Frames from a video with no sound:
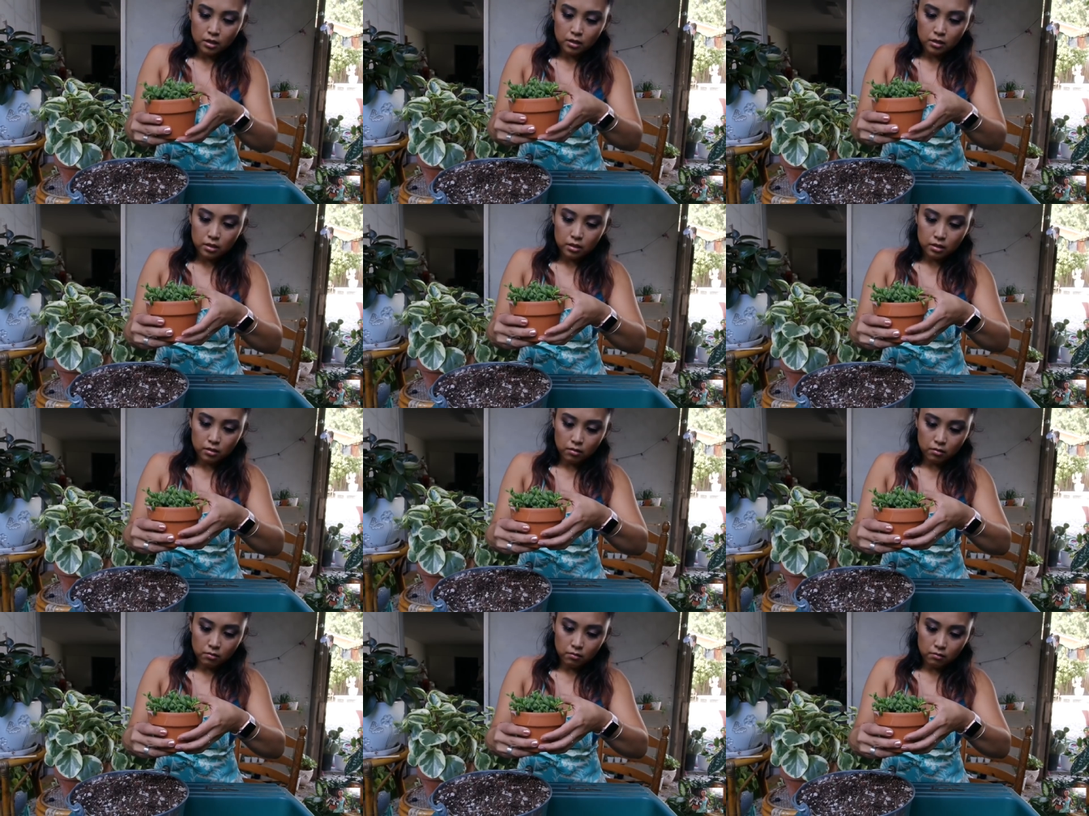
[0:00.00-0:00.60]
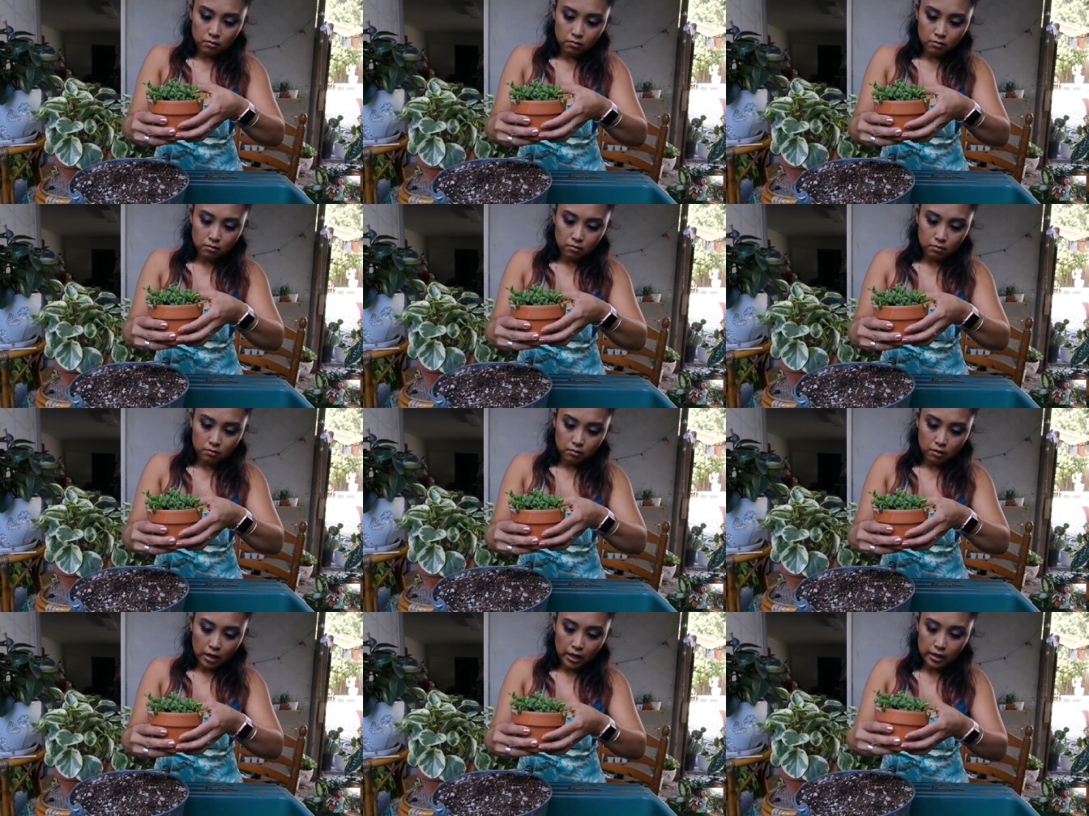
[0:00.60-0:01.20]

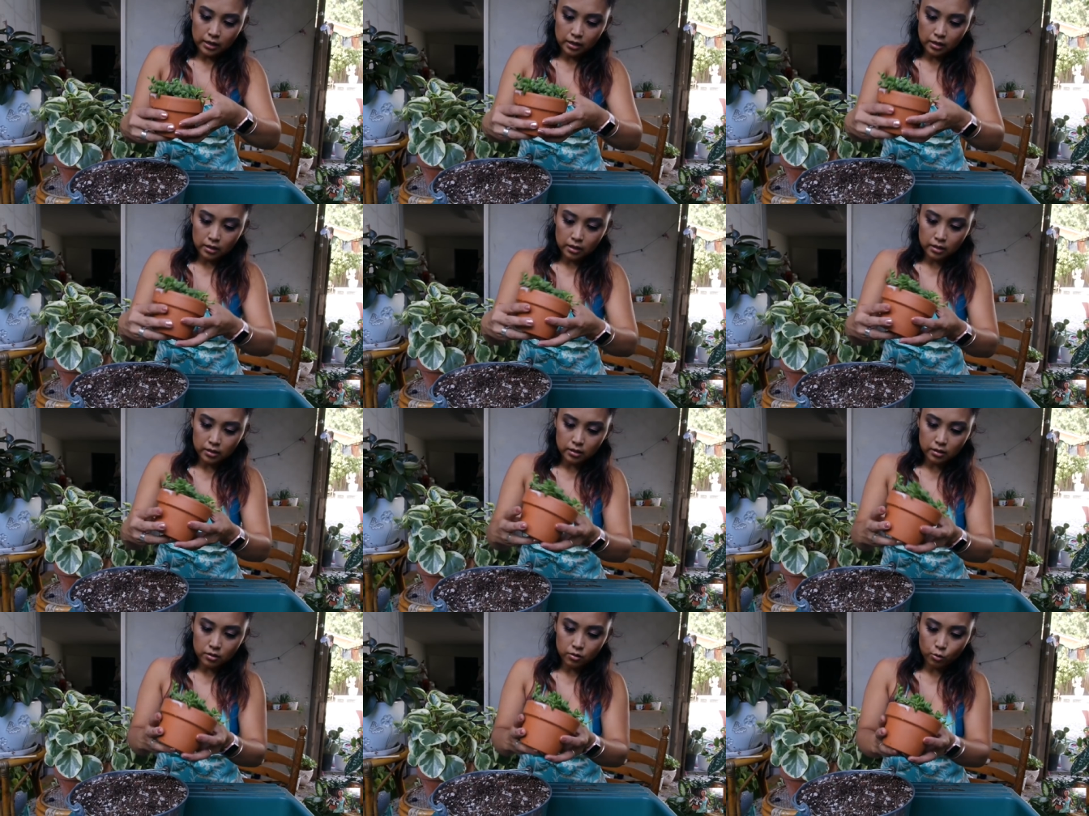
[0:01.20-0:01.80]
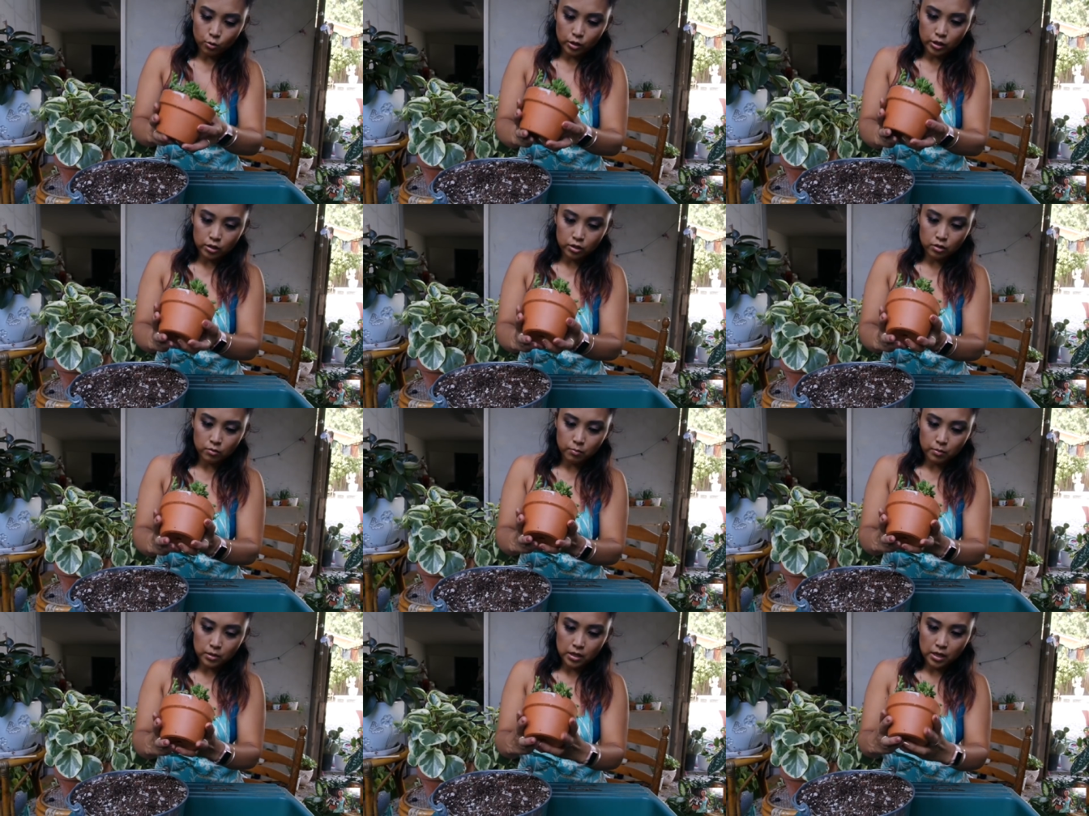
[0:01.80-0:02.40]
So I think this is going
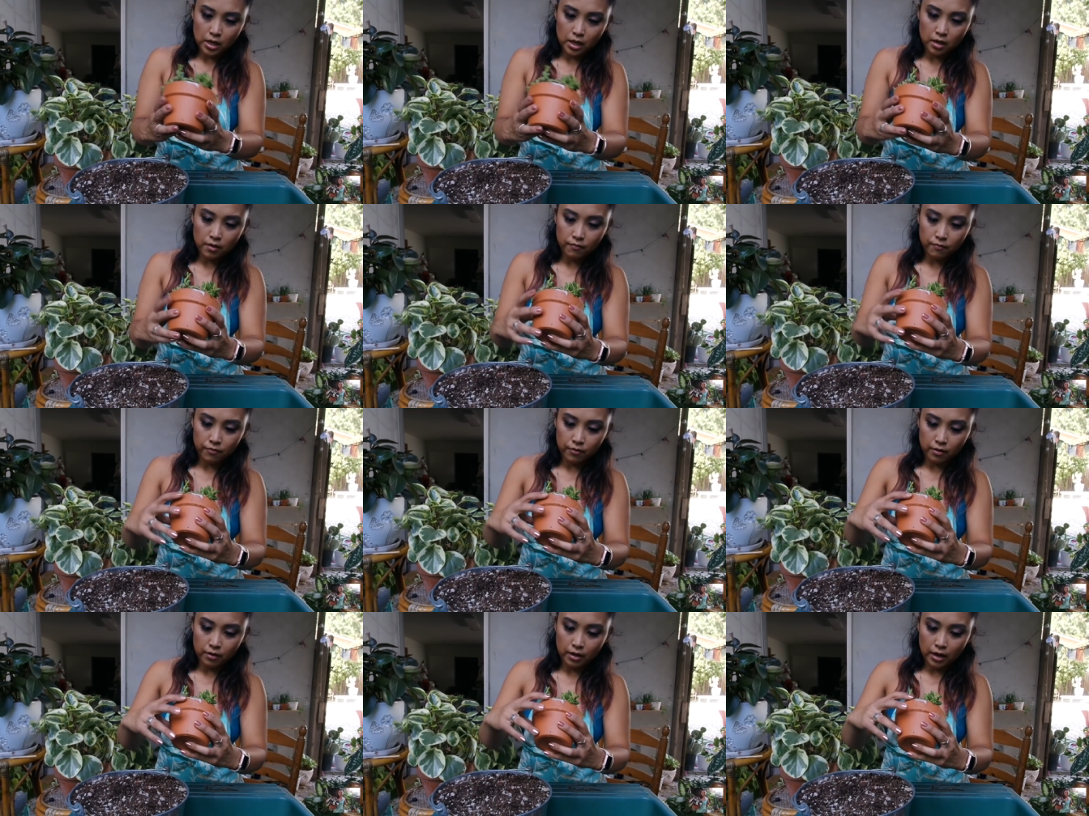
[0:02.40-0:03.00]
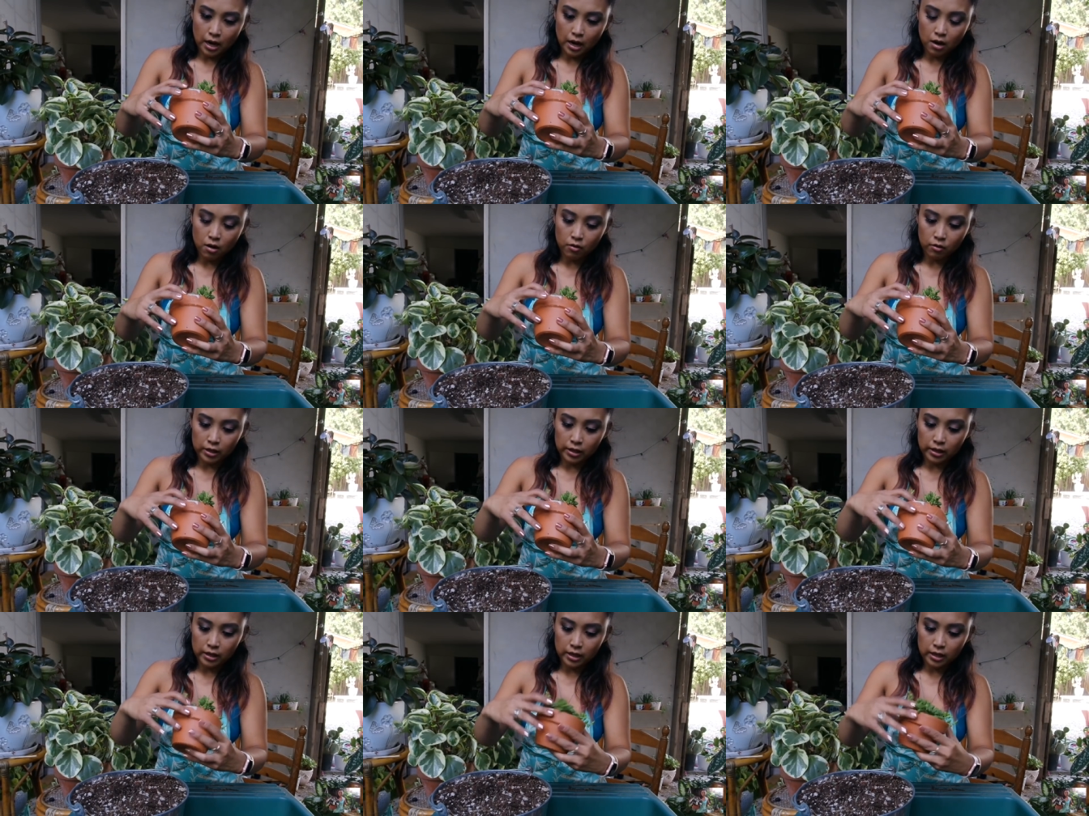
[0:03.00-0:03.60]
to be it for now
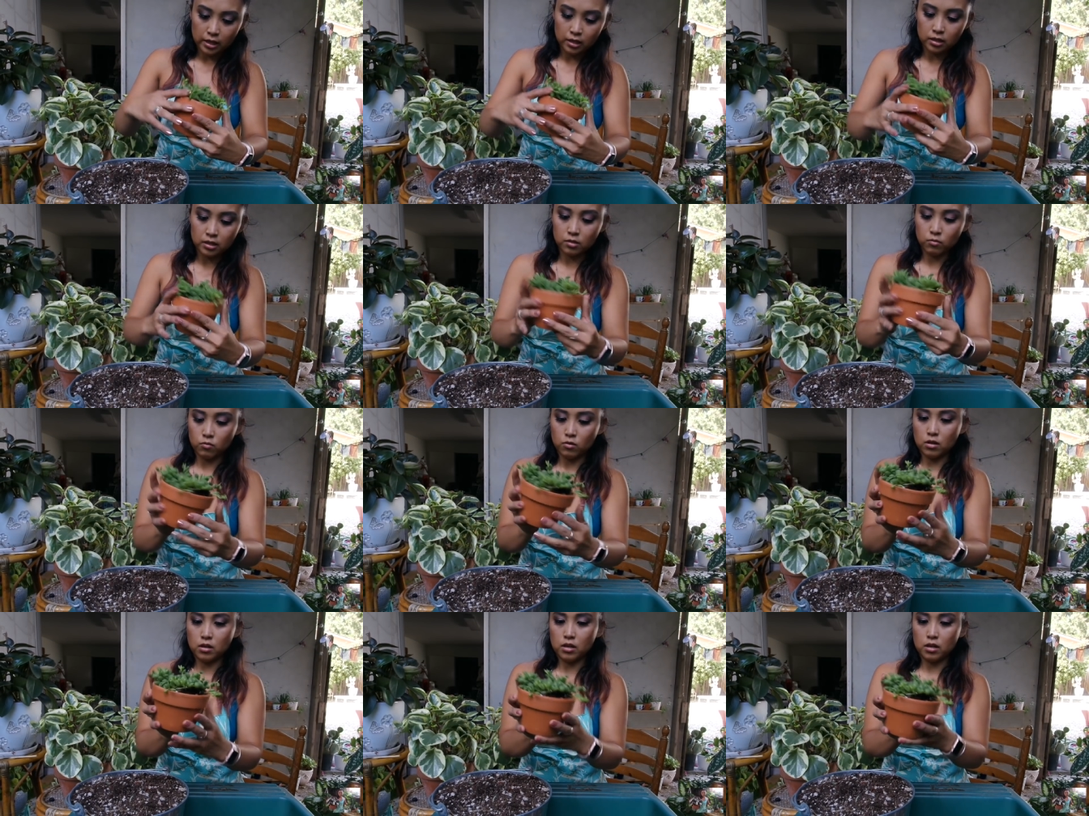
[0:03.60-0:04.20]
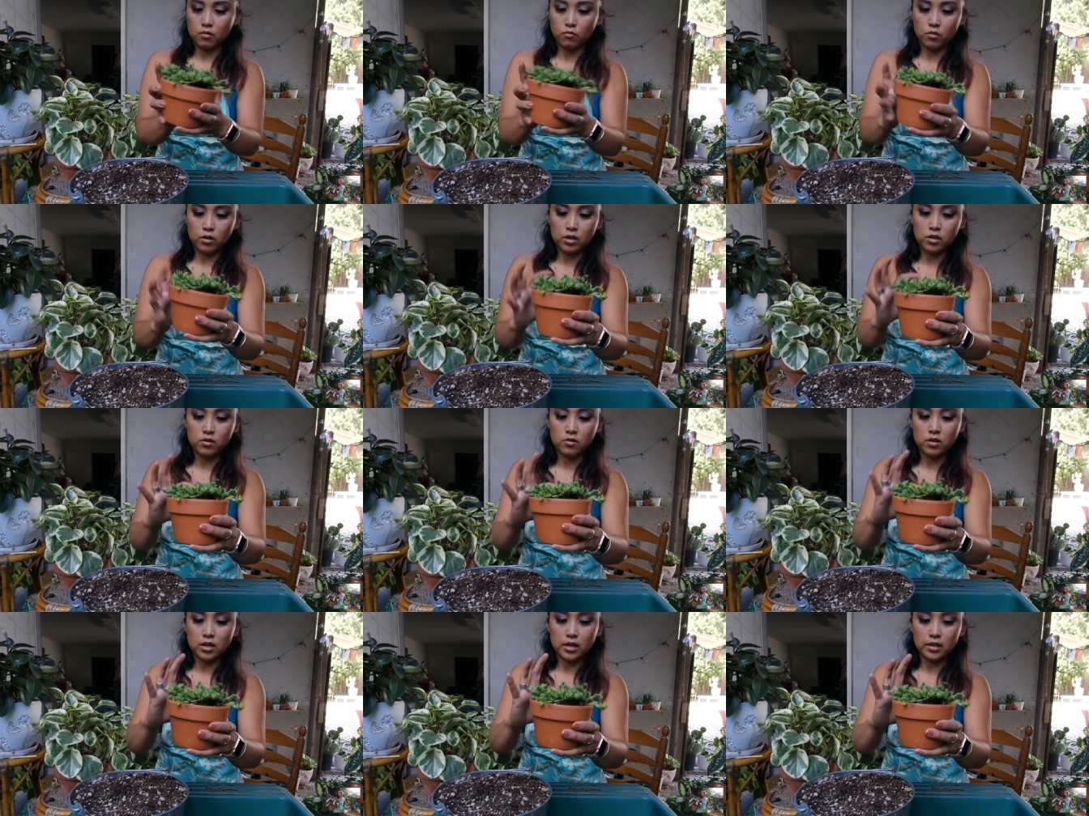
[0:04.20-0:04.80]
at this one. What do
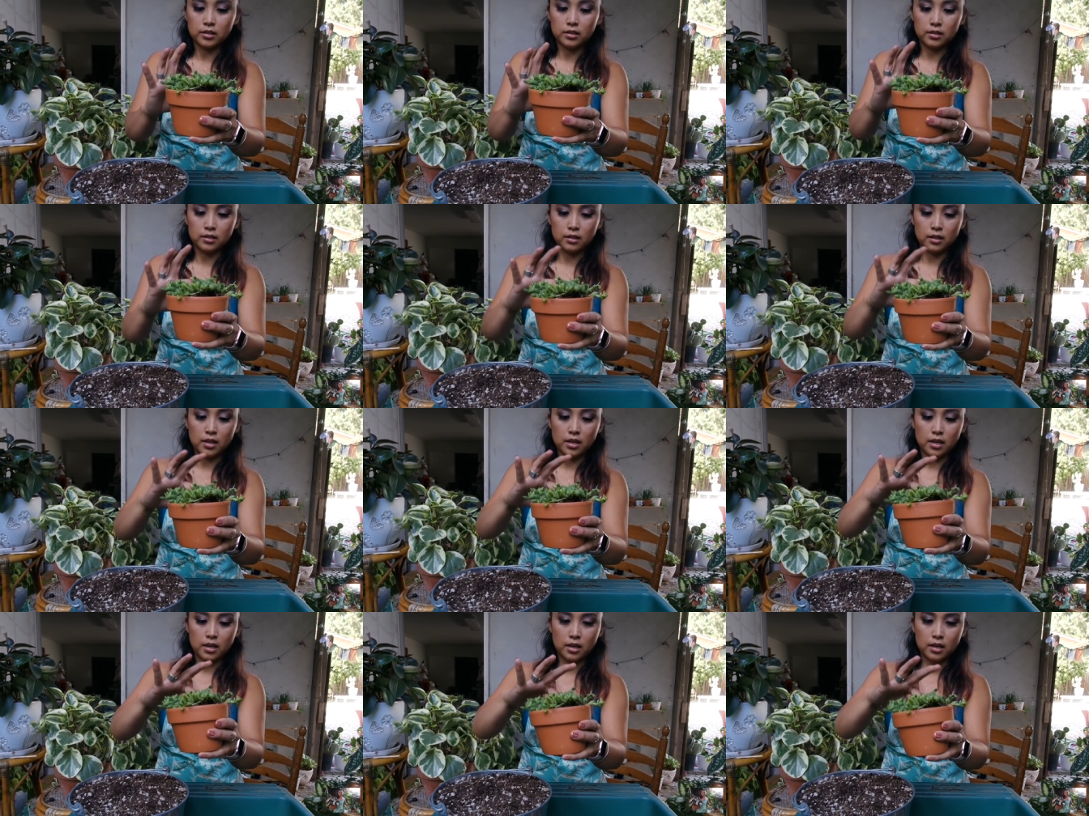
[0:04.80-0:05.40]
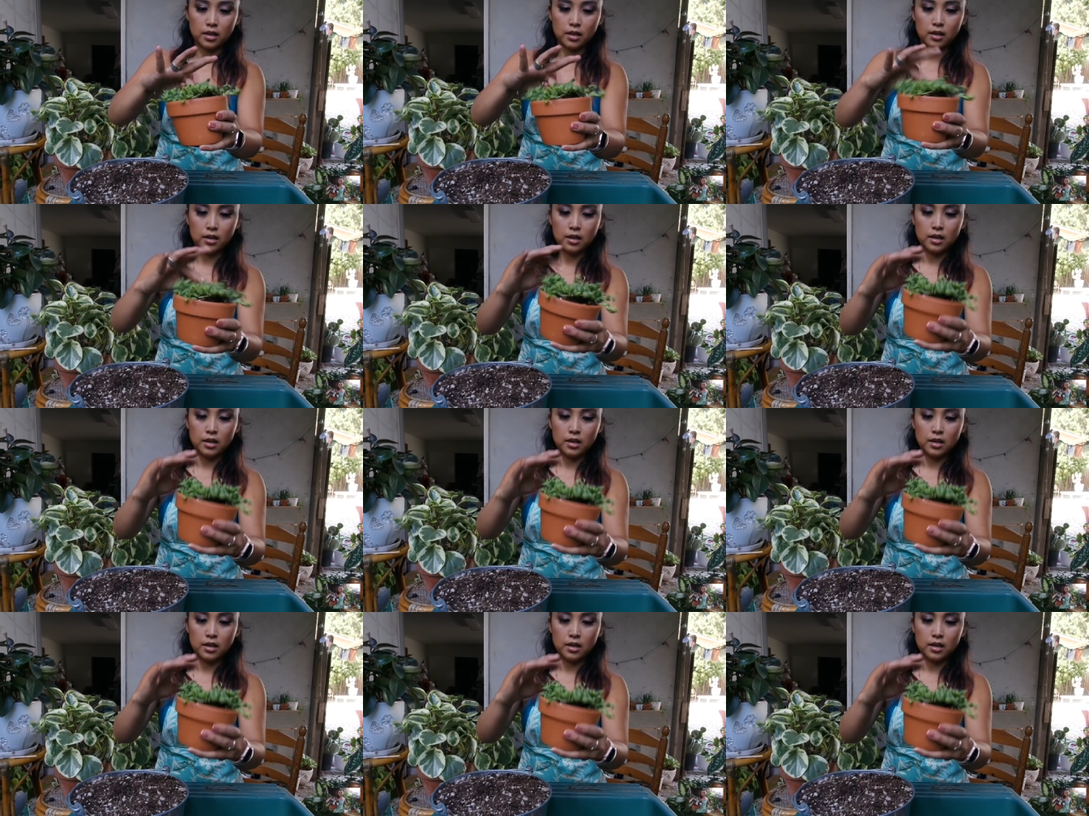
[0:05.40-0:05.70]
you guys think?